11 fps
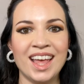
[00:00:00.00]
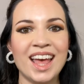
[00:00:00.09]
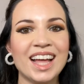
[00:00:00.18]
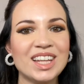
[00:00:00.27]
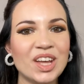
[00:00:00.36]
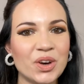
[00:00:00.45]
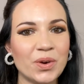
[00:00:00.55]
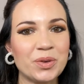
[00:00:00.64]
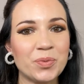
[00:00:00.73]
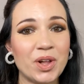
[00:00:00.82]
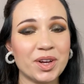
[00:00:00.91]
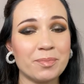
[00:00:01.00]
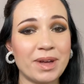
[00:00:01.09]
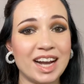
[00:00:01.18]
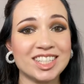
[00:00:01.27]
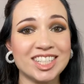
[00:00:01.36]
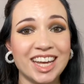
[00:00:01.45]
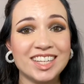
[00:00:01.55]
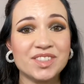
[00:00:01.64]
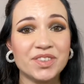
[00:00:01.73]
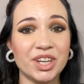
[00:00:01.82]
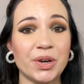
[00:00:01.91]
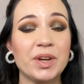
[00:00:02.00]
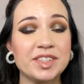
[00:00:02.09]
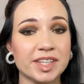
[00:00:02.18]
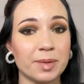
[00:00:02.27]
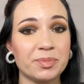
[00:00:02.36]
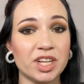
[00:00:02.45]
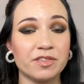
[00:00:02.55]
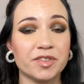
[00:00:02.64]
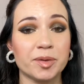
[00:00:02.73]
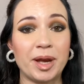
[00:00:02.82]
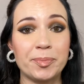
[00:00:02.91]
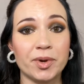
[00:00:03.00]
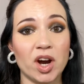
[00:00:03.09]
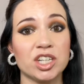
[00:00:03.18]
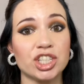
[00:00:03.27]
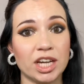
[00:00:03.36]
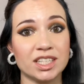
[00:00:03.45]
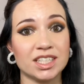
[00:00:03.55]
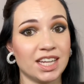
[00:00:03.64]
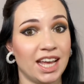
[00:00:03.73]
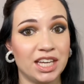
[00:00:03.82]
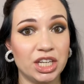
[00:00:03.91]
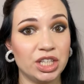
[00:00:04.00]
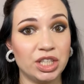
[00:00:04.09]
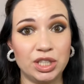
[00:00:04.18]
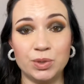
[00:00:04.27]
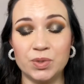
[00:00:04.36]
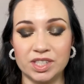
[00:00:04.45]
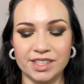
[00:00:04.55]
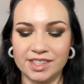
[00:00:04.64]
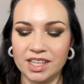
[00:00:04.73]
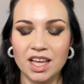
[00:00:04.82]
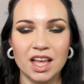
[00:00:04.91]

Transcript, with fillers: Hello and welcome back. Today's video is an update for my project 10 uses.